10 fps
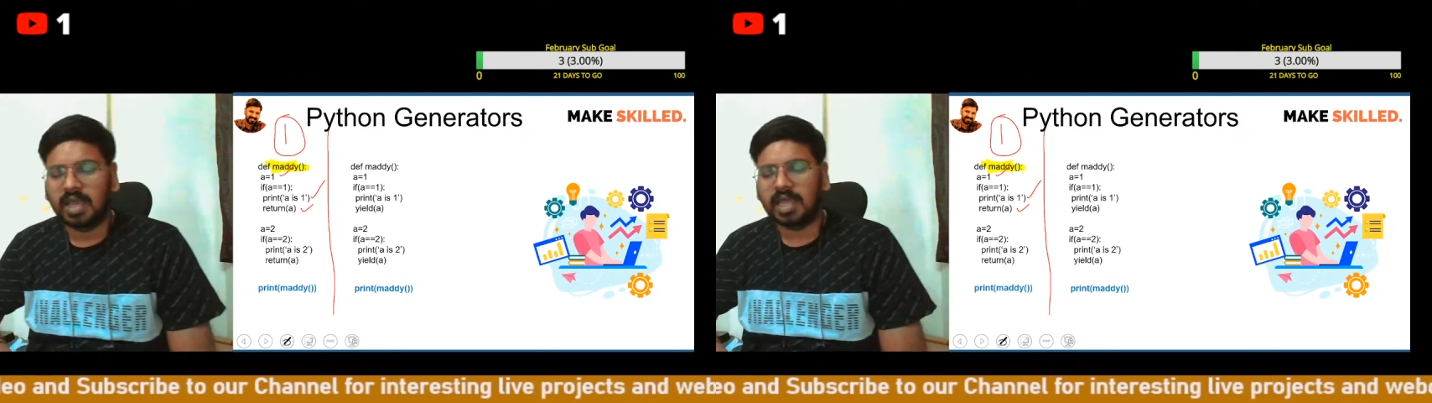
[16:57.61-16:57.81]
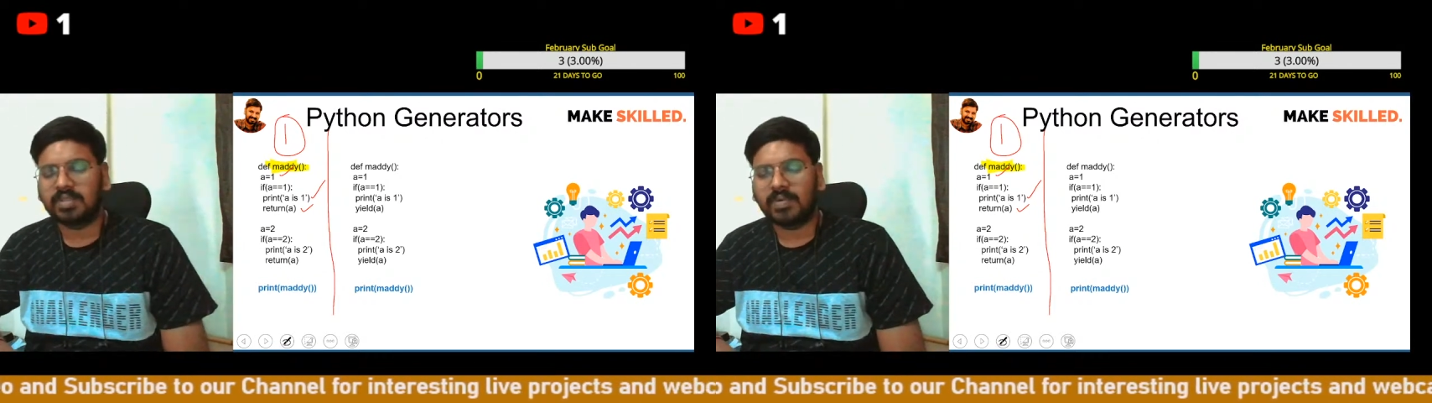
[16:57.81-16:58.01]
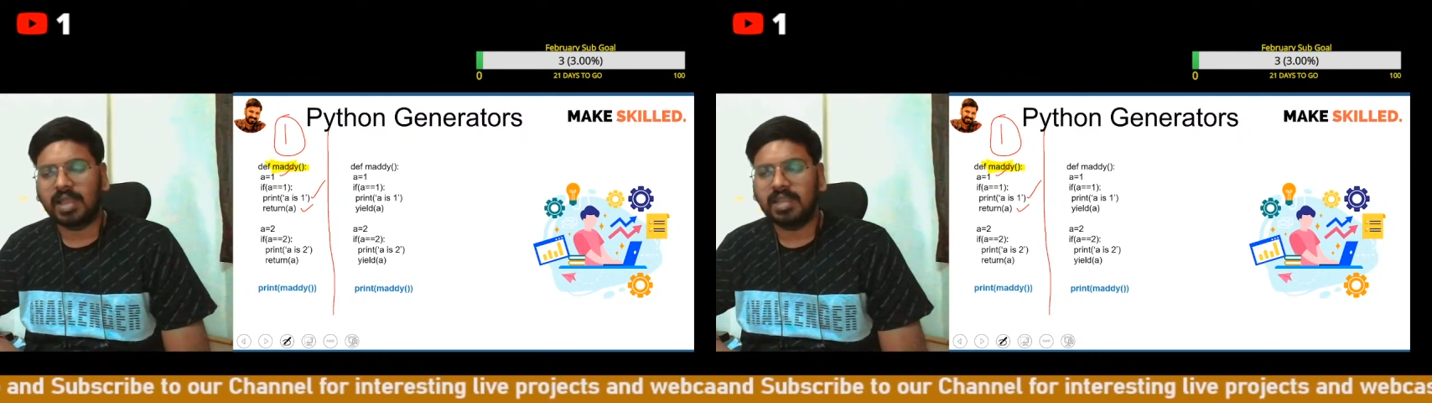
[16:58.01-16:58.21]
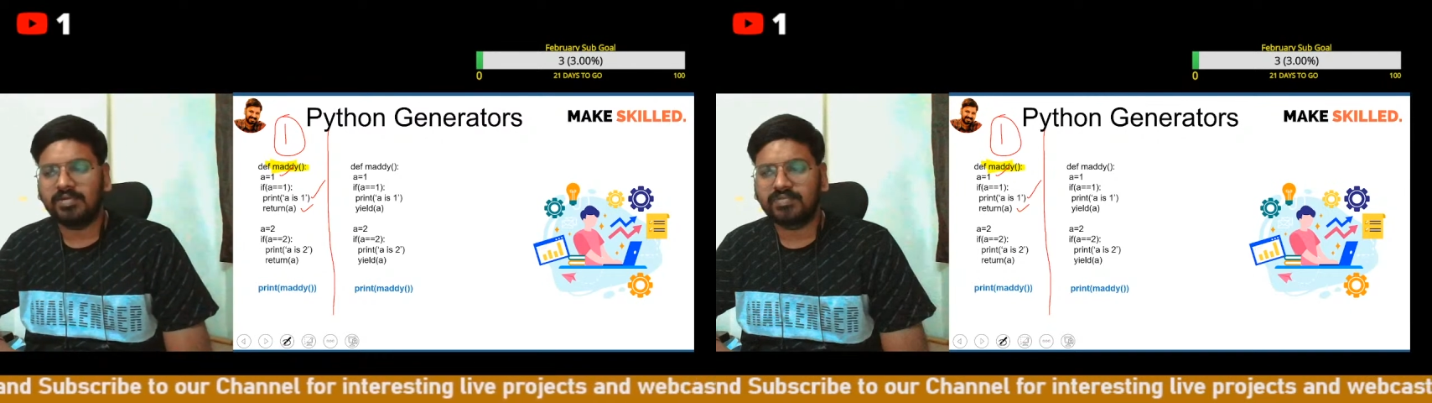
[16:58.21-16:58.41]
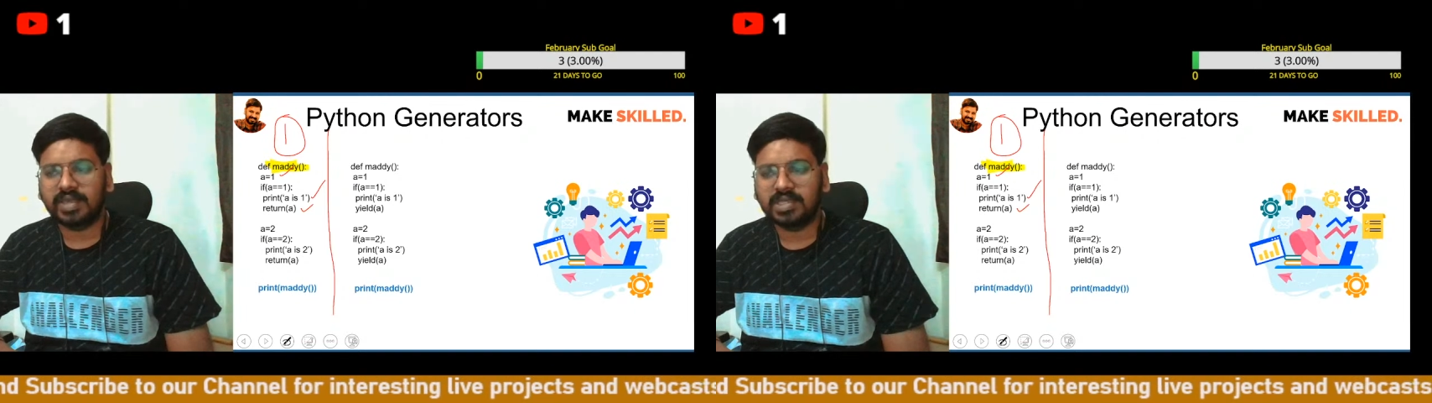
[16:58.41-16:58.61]
and the value
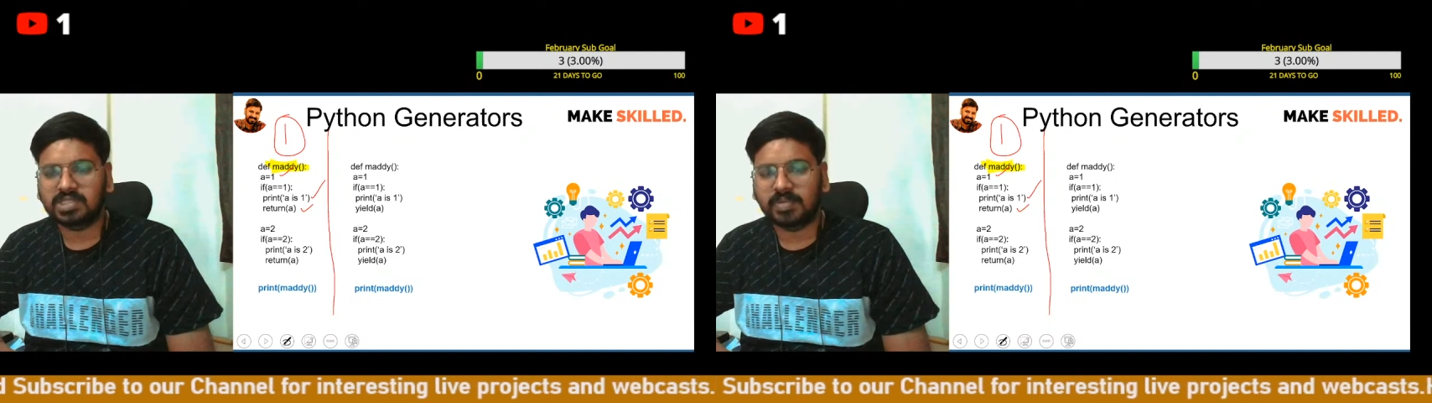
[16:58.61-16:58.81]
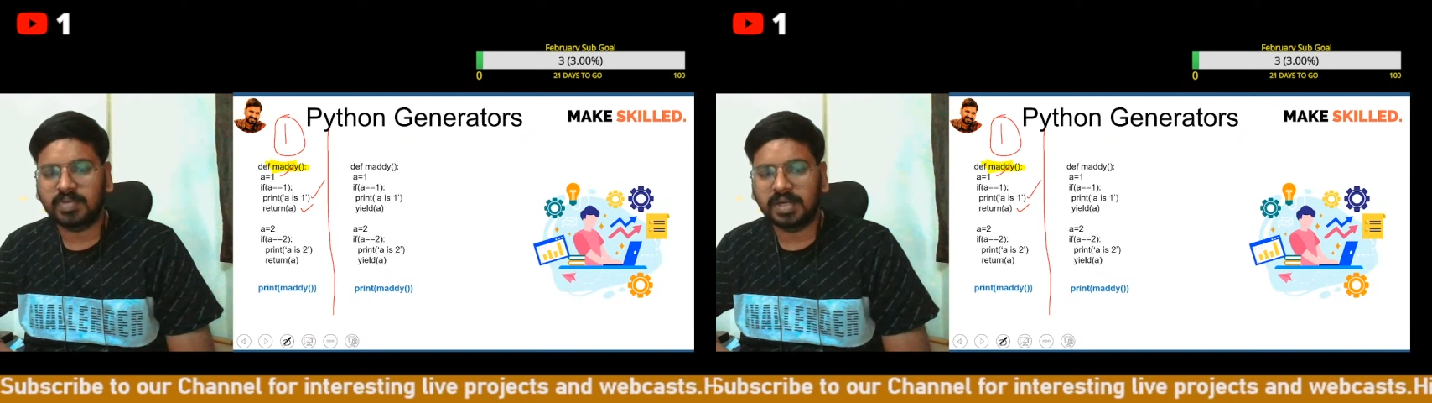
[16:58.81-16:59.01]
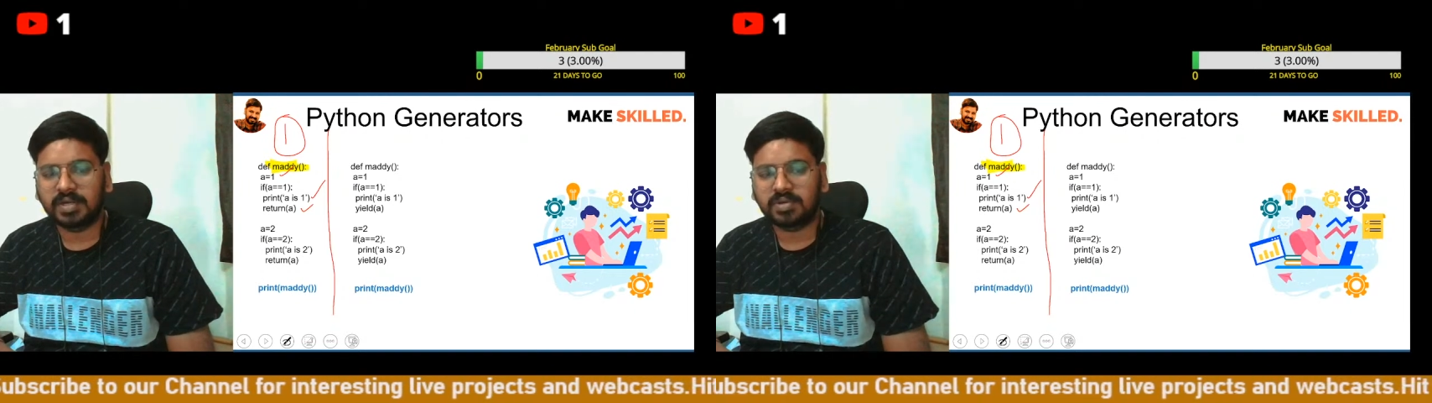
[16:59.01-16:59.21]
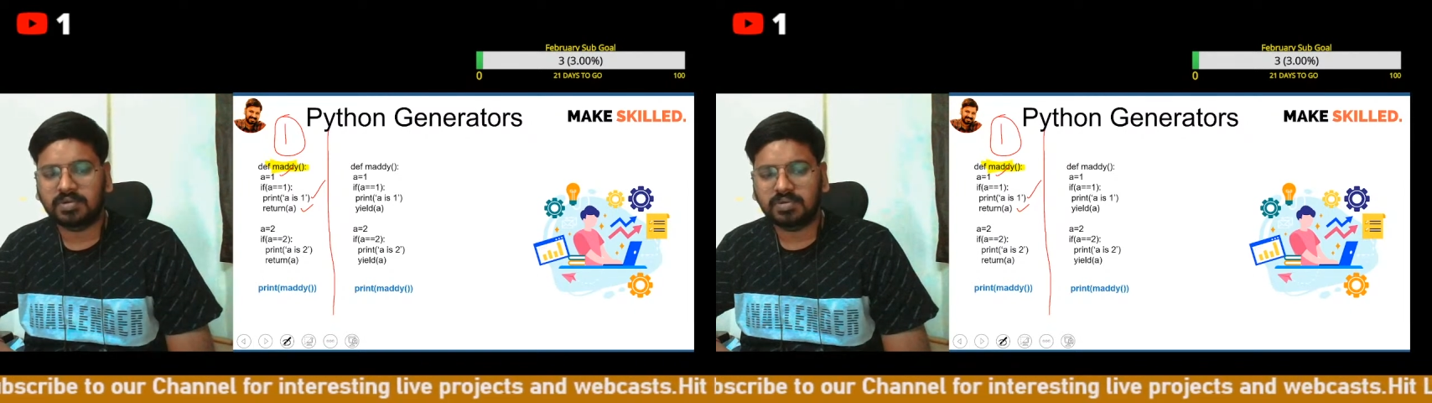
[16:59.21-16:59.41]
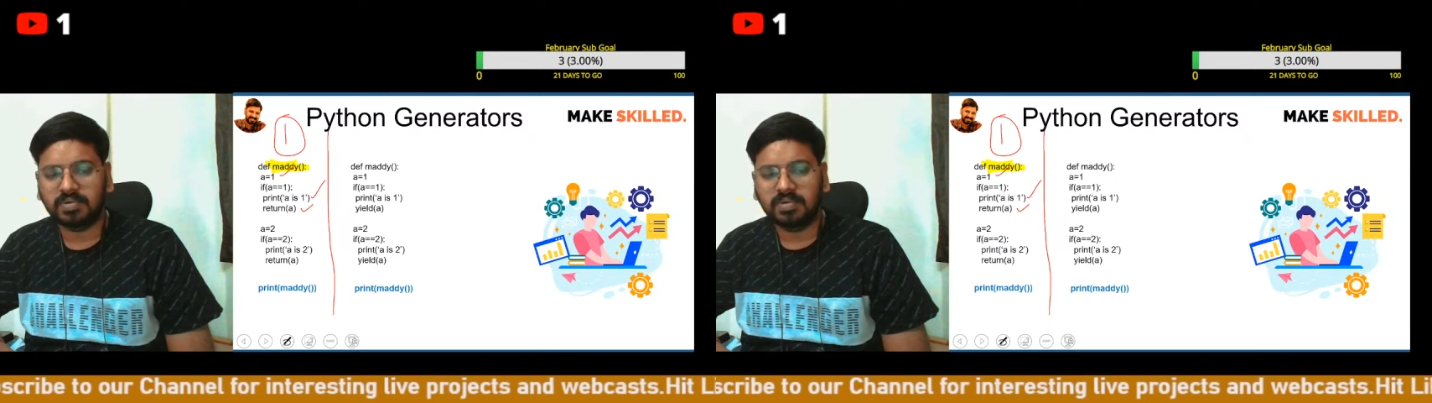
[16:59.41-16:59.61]
of a is updated to
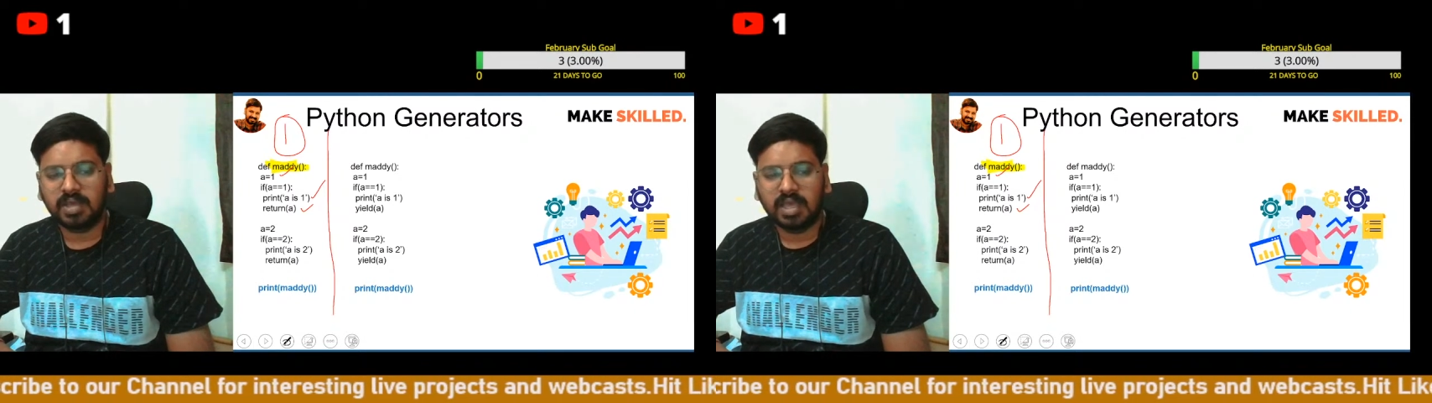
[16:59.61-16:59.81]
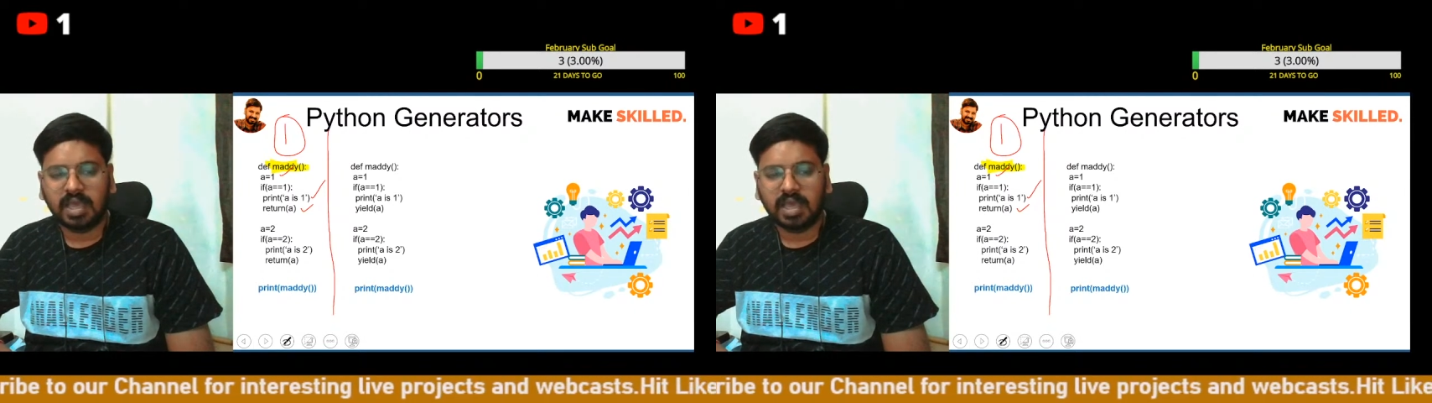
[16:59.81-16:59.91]
2,